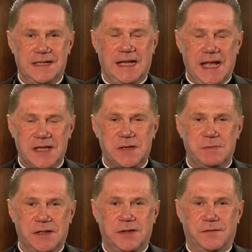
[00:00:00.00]
the
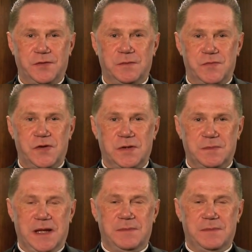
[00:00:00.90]
announcement from Rome